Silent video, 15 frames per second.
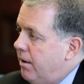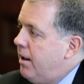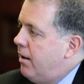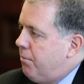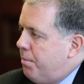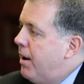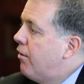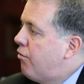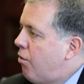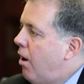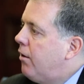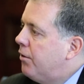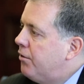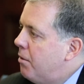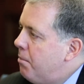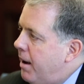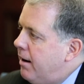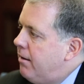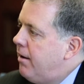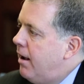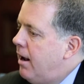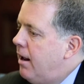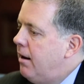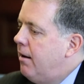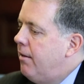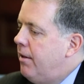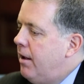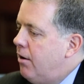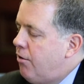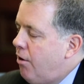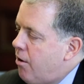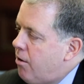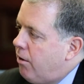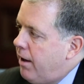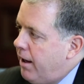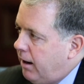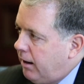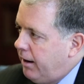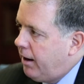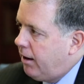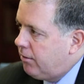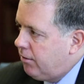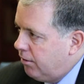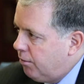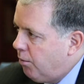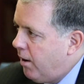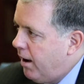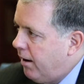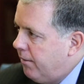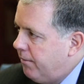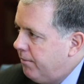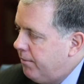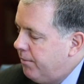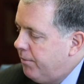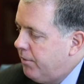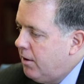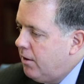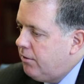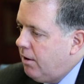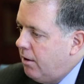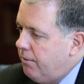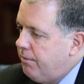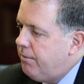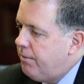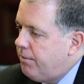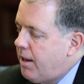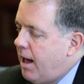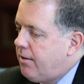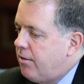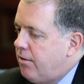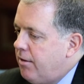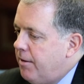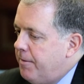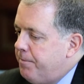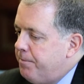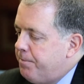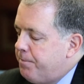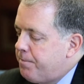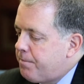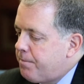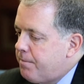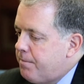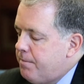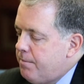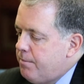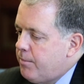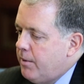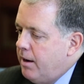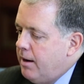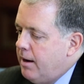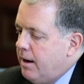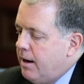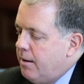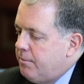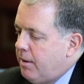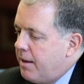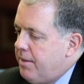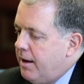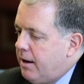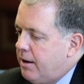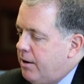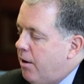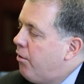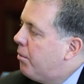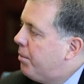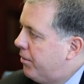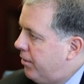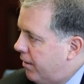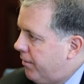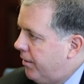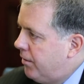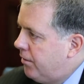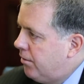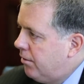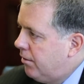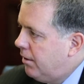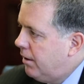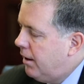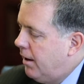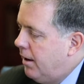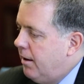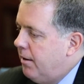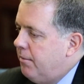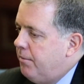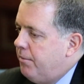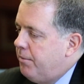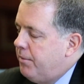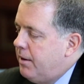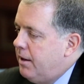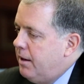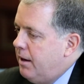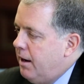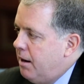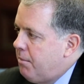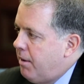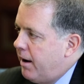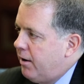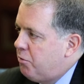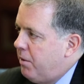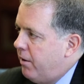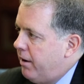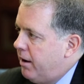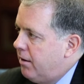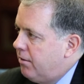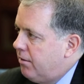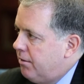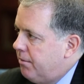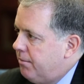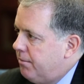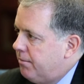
it's been a struggle to maintain the internal analytics as well. So that's, I think, a notable difference in my experience.